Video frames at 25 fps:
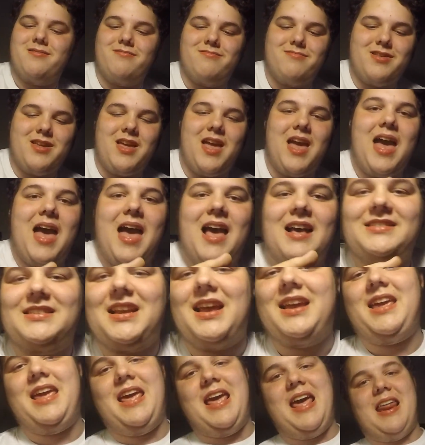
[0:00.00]
Yes,
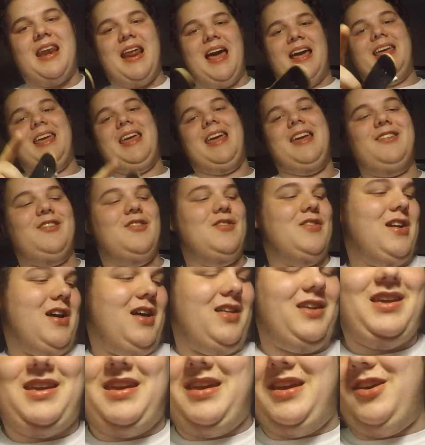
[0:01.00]
I can. I can do an
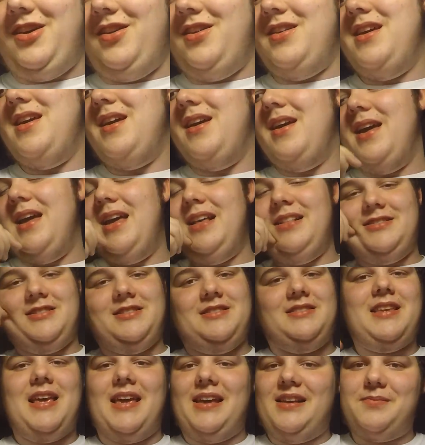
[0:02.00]
nollie heel. It
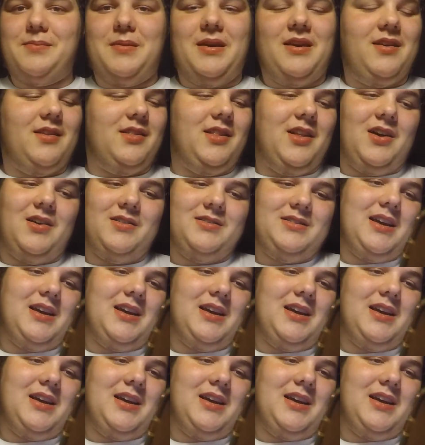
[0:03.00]
just takes me a long